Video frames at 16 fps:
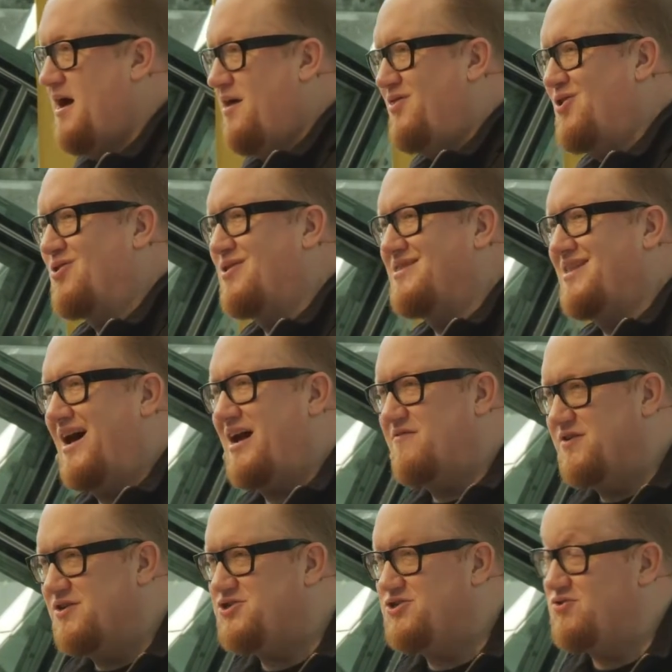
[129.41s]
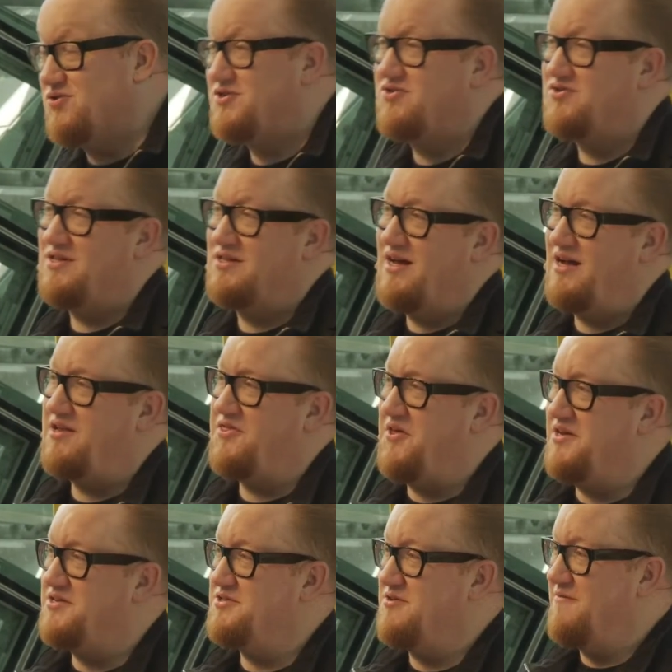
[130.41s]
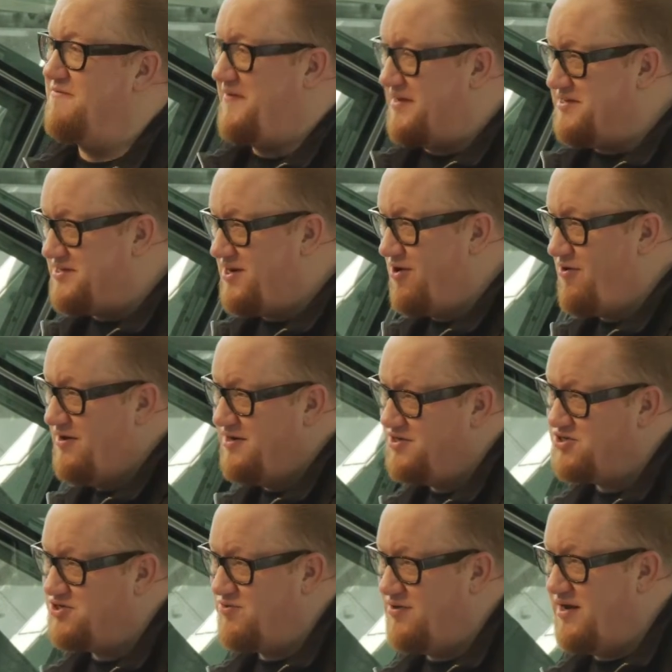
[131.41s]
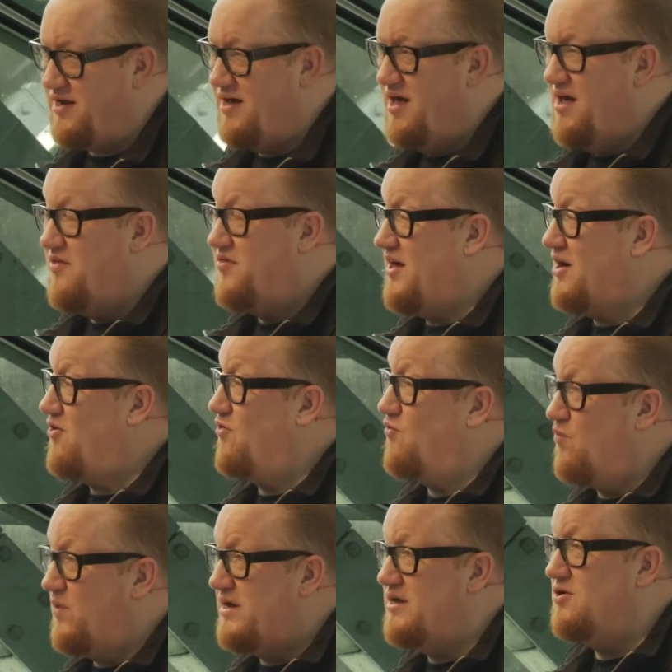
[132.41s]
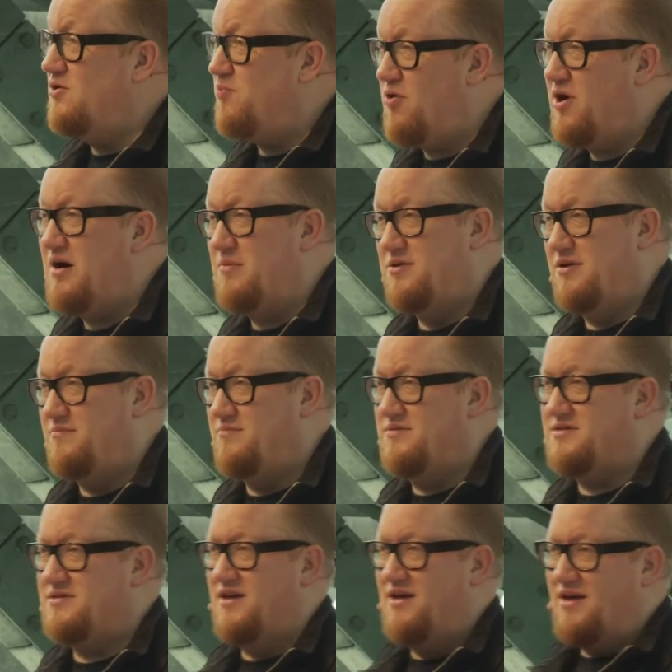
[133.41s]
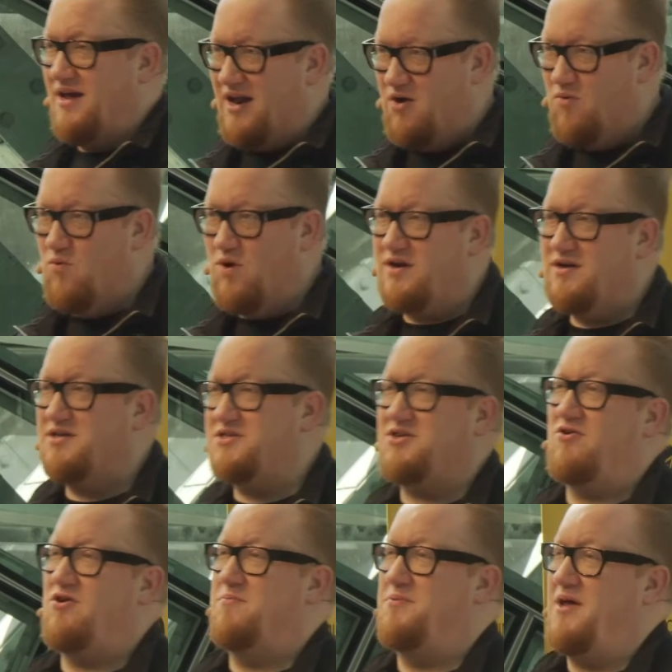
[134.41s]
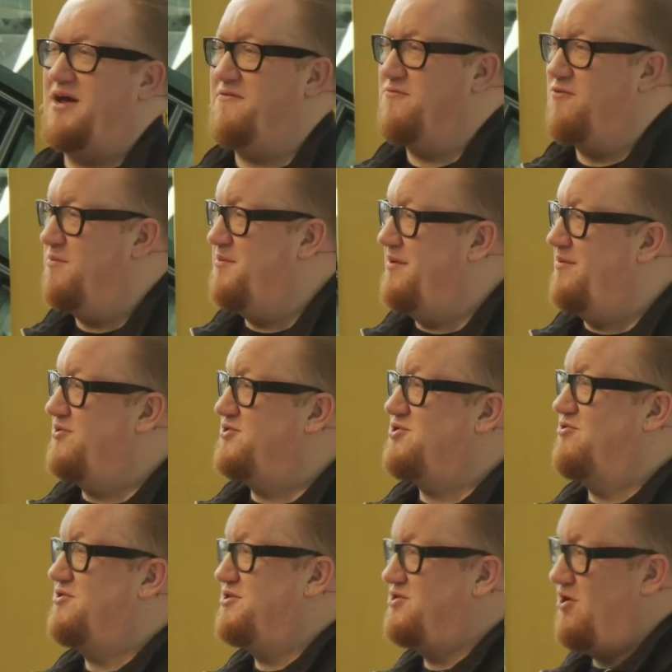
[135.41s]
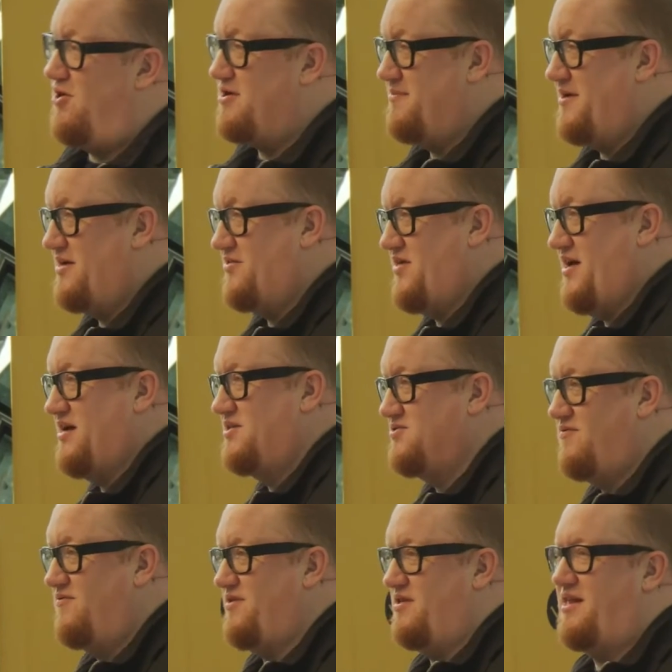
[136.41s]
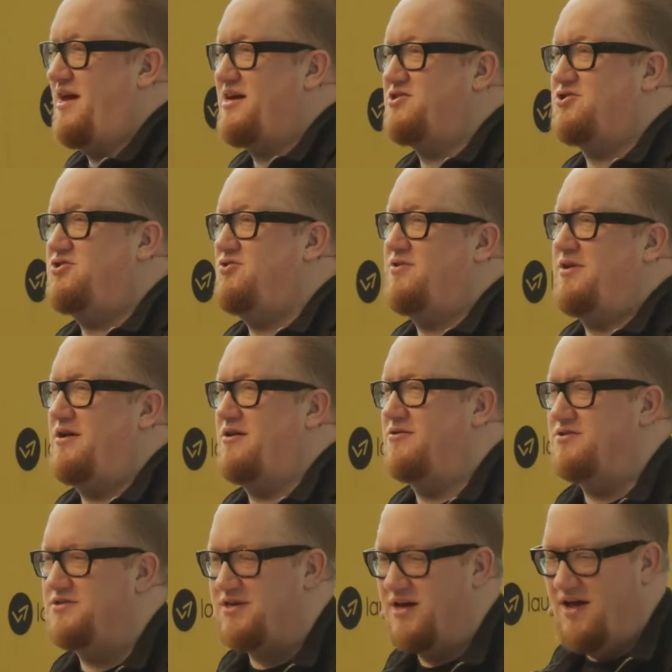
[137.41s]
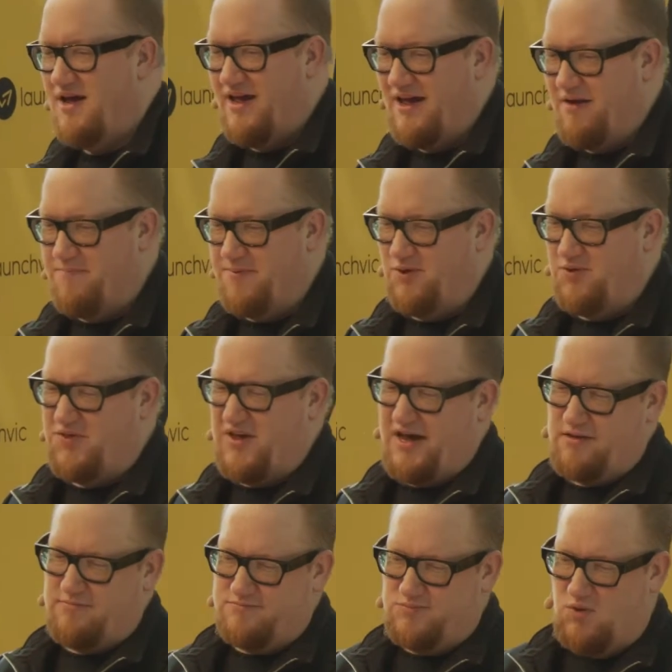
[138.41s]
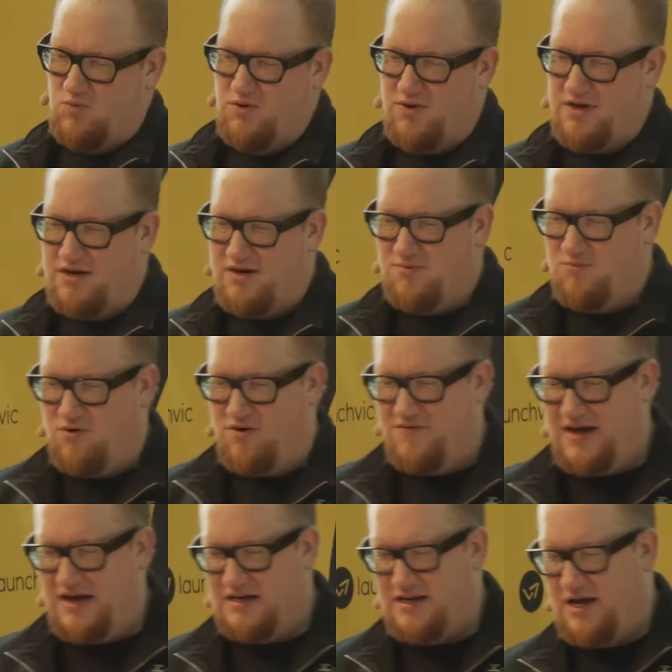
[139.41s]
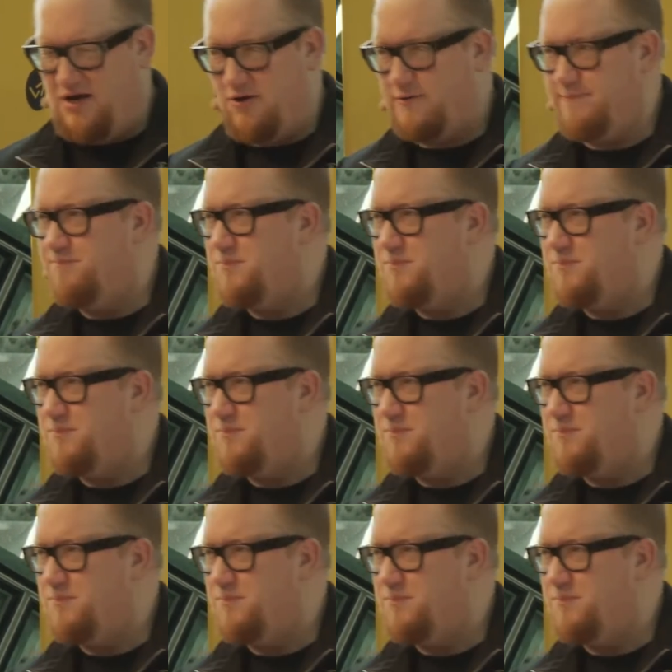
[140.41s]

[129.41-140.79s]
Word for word: There are a lot of issues. There's a lot of things that are facing our industry that are real problems. And I wanted to start a platform to be able to start to talk about that. So over the last two years, have built that. We'll get into more of that later.